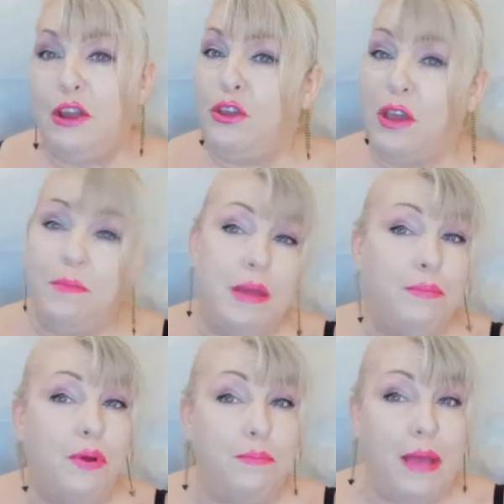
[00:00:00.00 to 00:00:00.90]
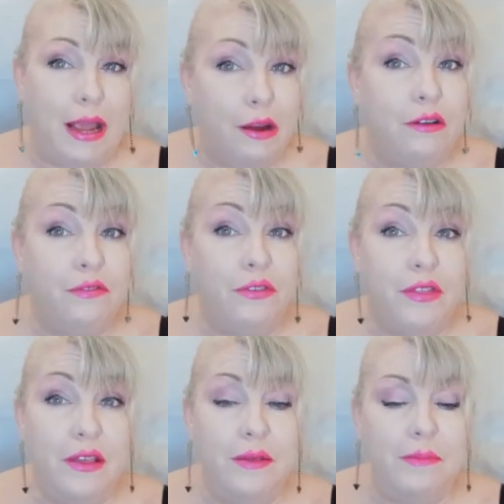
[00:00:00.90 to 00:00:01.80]
you can be prepared for
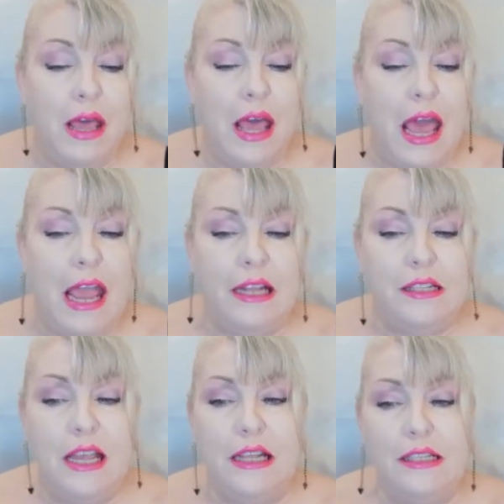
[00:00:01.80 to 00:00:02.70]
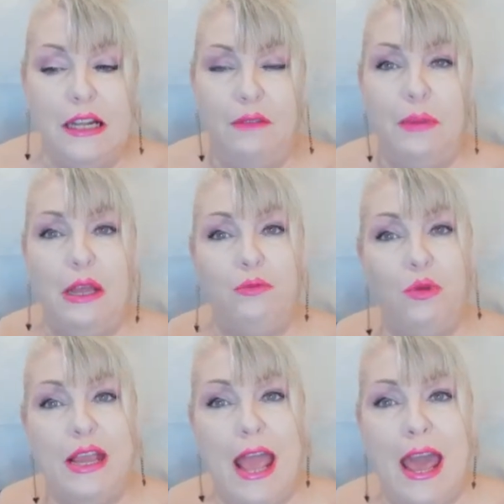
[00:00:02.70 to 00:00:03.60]
them. And instead of being
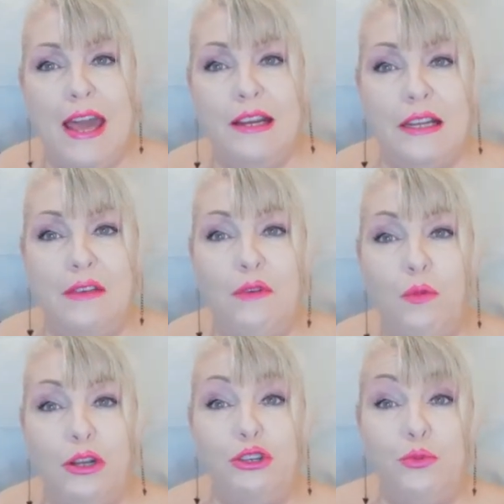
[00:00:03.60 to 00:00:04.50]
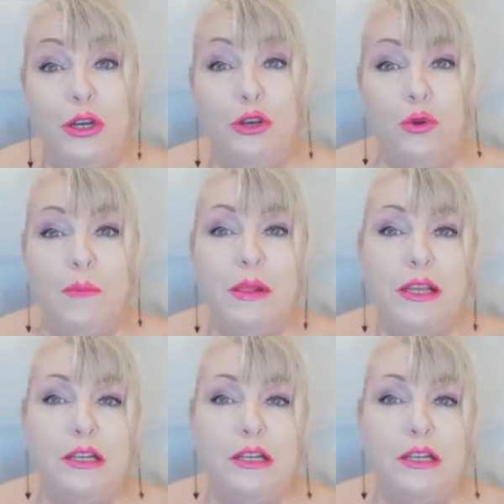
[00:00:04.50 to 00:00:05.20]
reactive on what you would normally